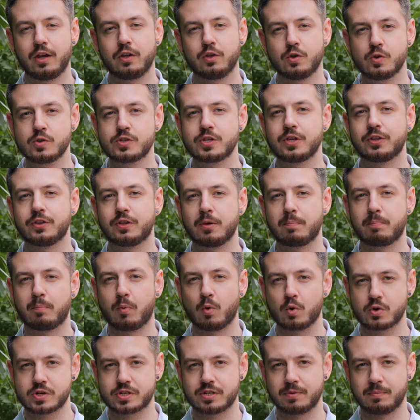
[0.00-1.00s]
using the
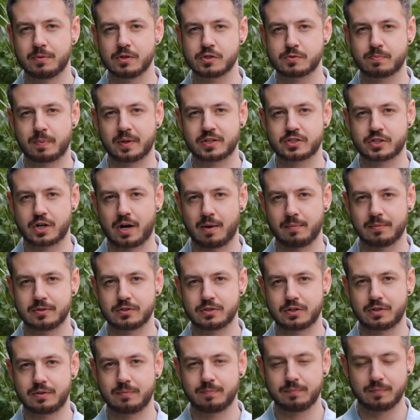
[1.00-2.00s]
portable
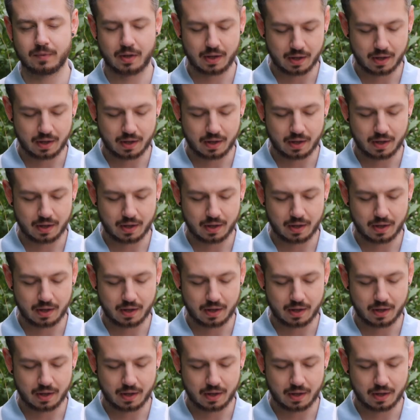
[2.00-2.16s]
spectrometer.